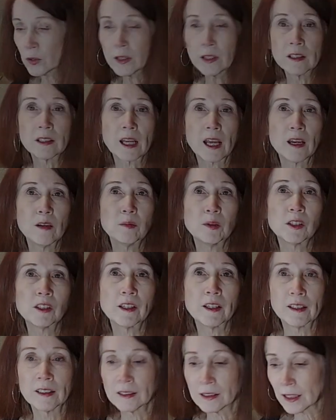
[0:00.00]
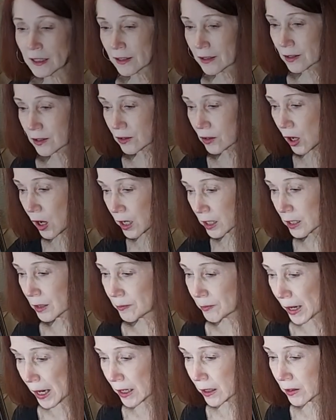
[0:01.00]
to the table and let's talk
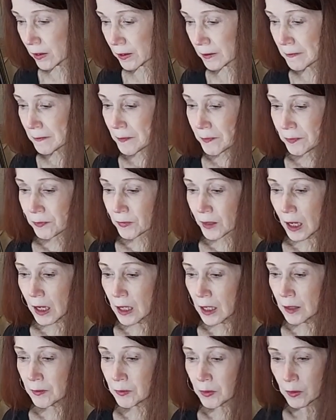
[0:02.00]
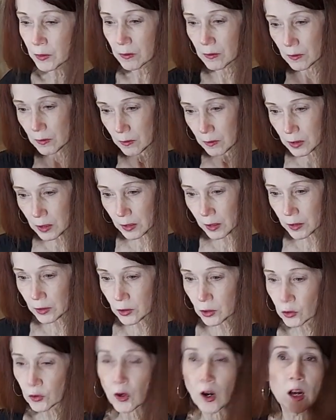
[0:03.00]
about starting
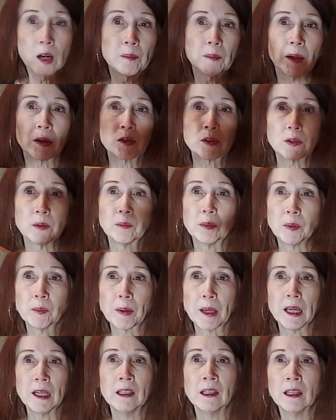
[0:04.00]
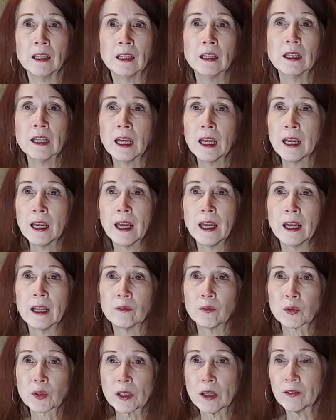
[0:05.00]
to draw up our simple painting, and
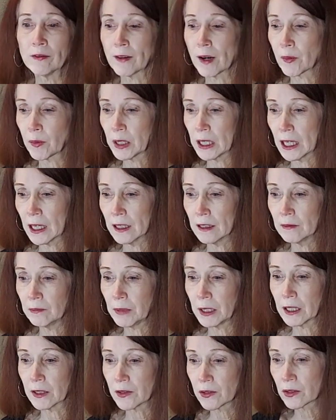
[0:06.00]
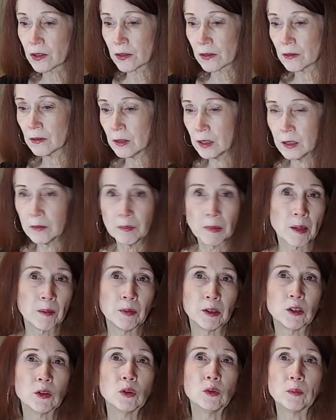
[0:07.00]
we'll see how far we get because it may
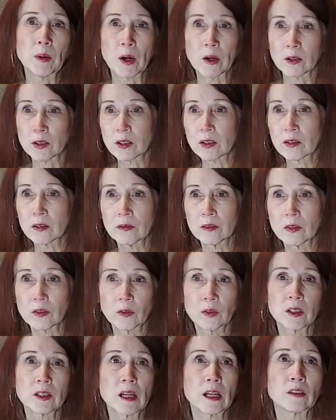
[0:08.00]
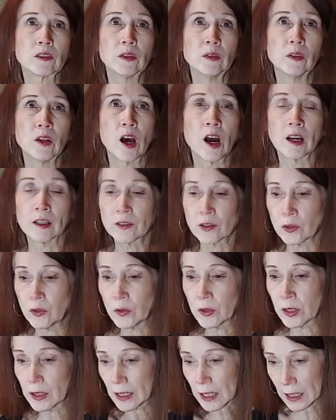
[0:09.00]
be 2 parts, so it's not too long. So
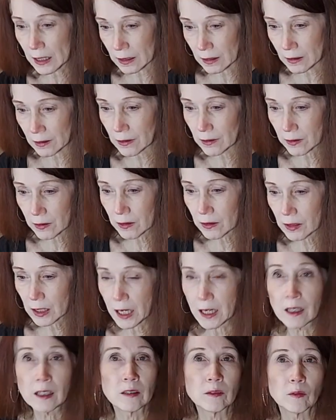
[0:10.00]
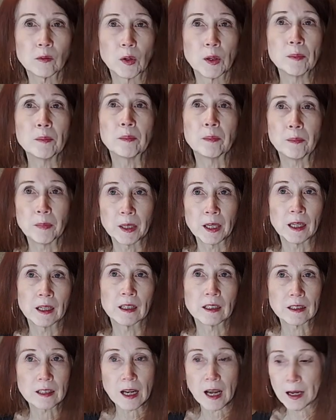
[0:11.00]
you can kind of take one bit at
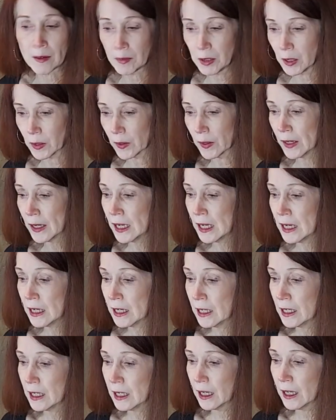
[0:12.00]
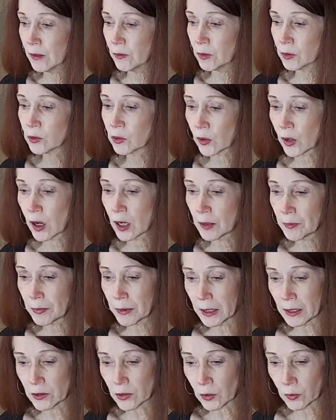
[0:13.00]
a time here. I'm going to draw up
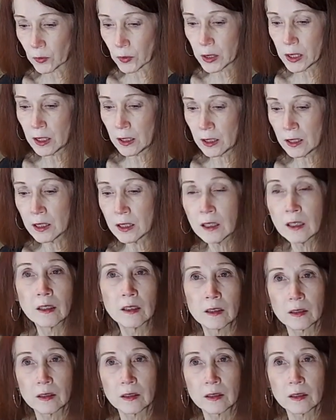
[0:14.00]
a serene